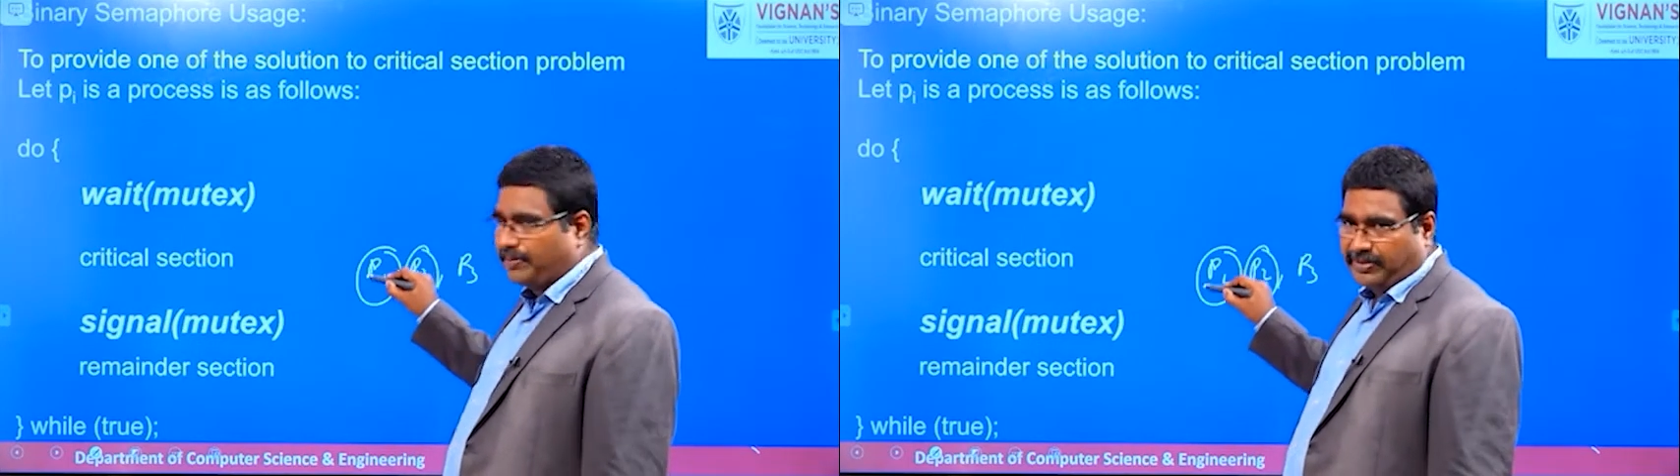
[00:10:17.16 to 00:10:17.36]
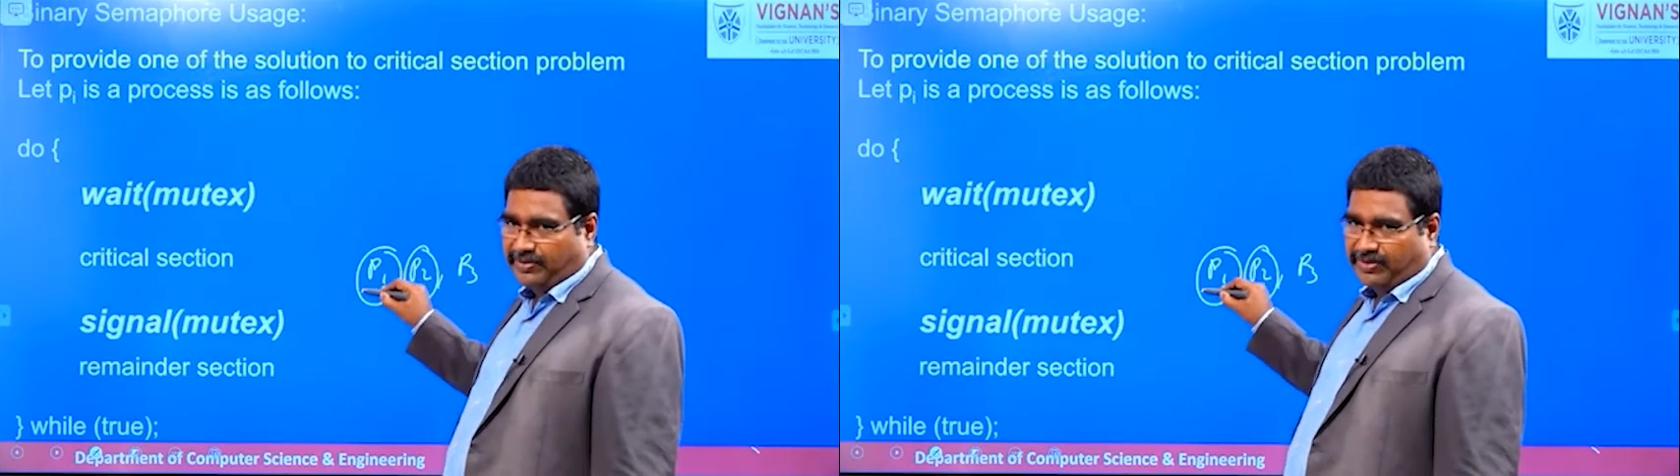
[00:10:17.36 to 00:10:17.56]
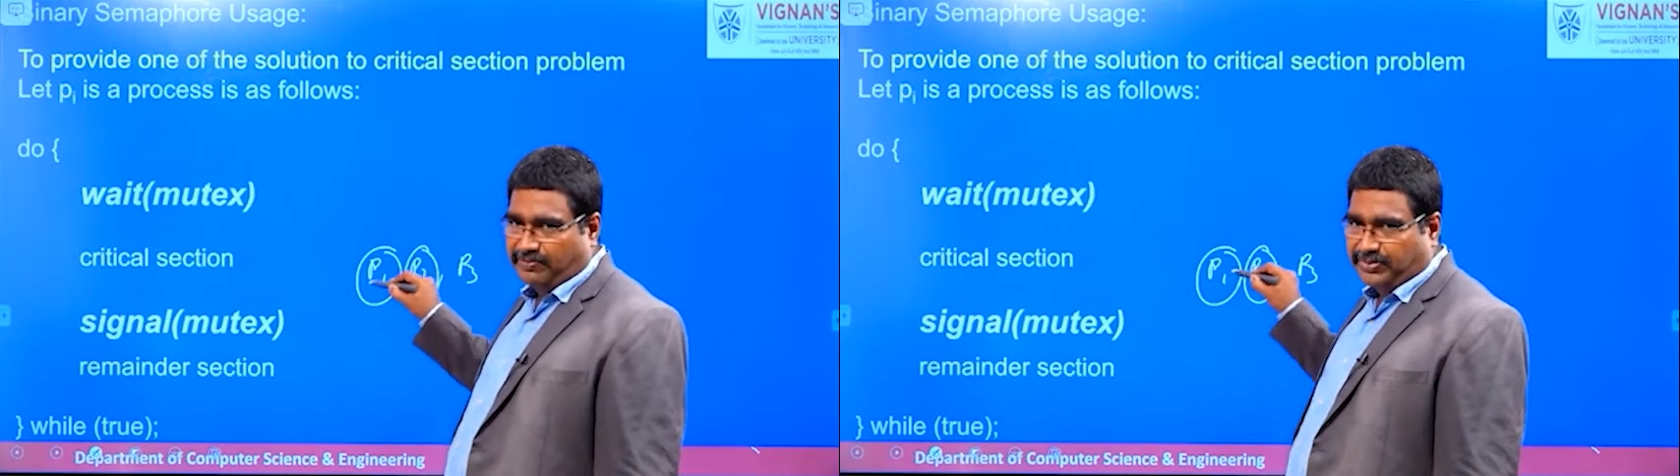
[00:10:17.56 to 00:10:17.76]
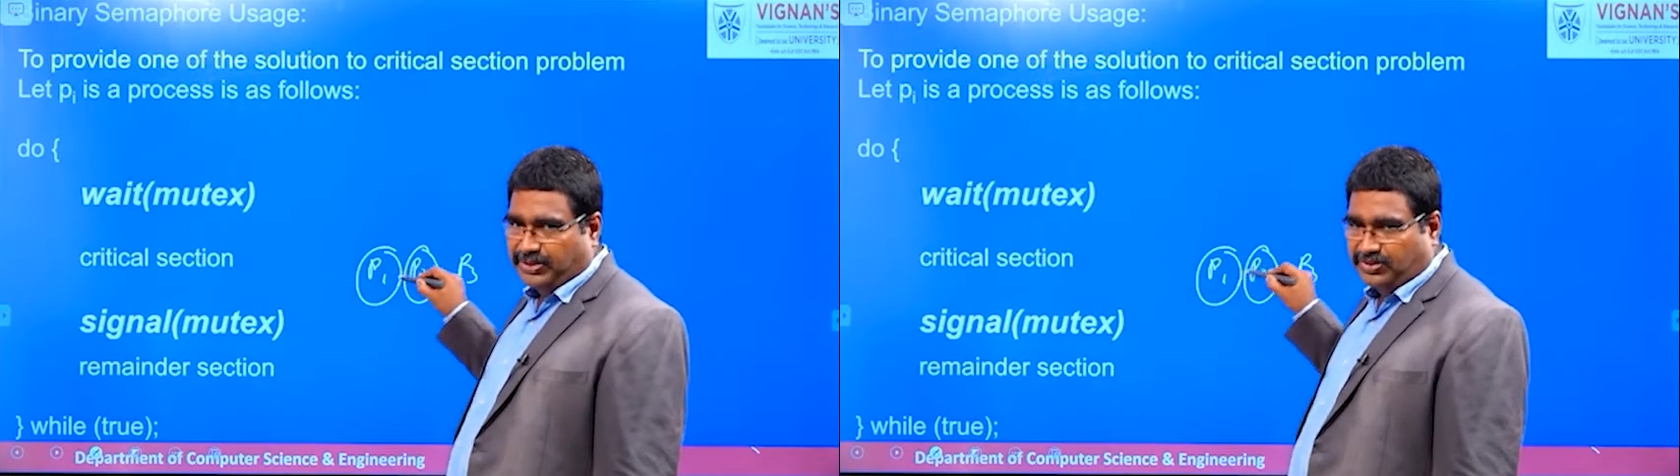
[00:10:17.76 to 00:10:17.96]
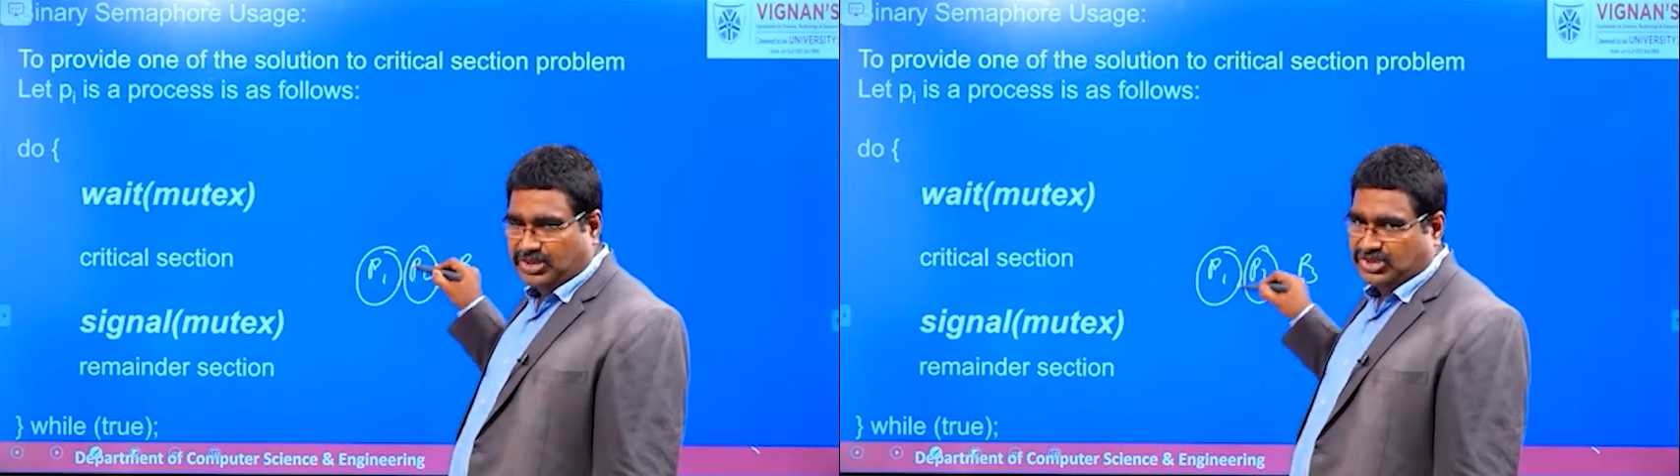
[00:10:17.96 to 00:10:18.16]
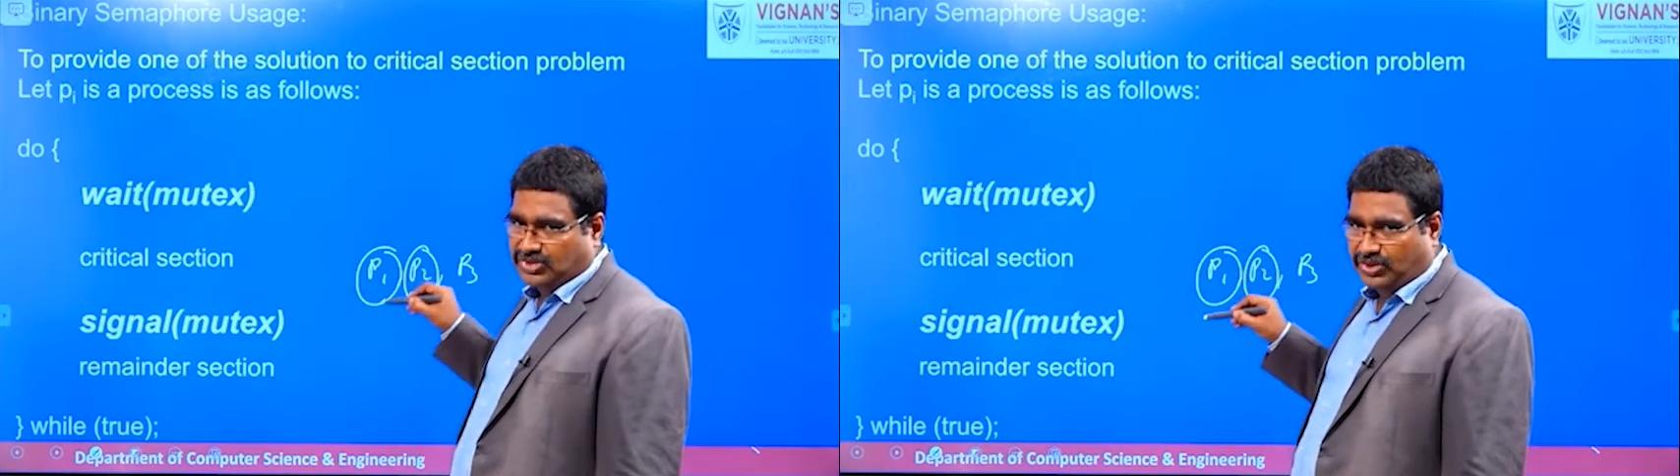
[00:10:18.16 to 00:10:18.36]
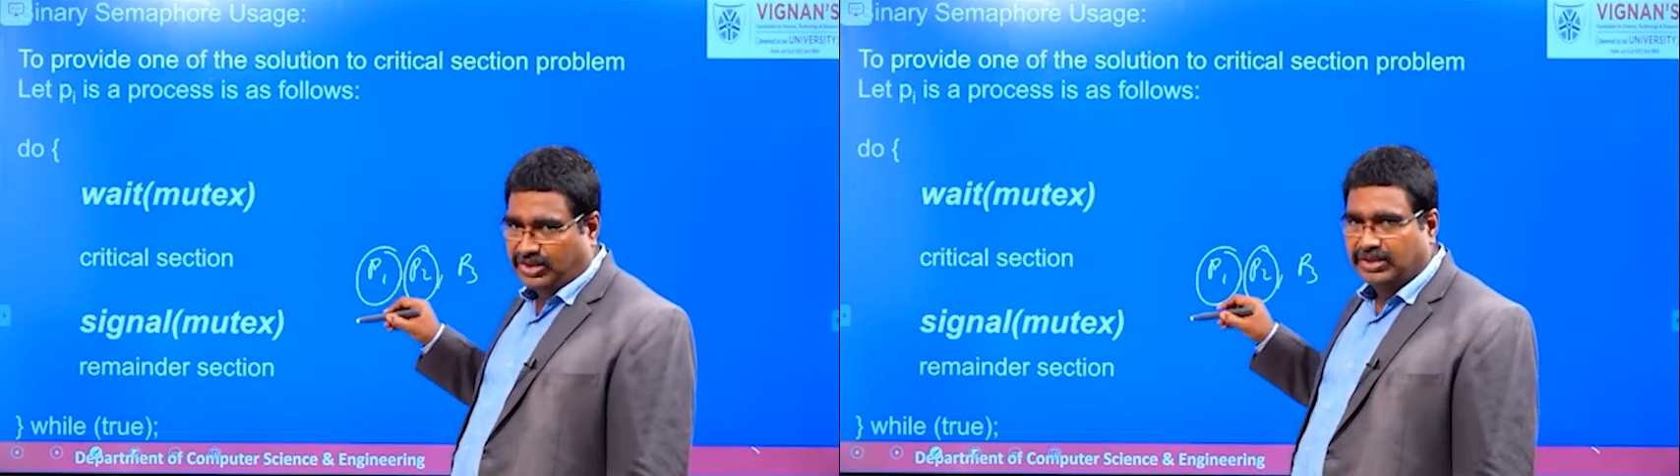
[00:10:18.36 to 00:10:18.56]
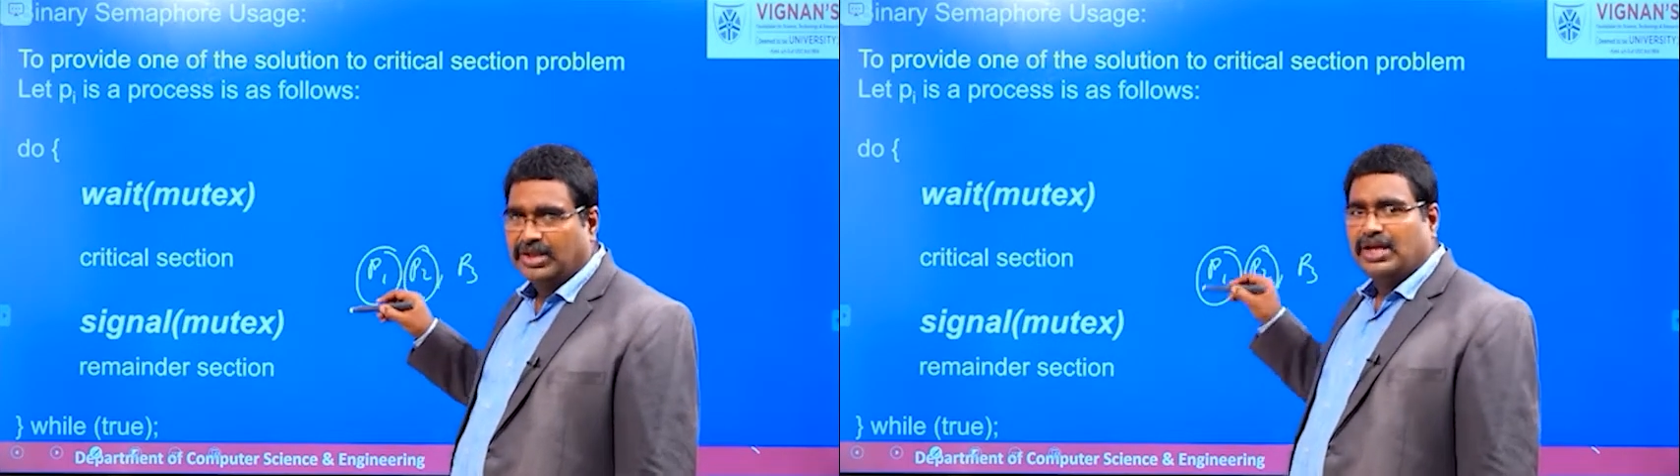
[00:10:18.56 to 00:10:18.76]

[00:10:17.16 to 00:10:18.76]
P1, P2 and so on.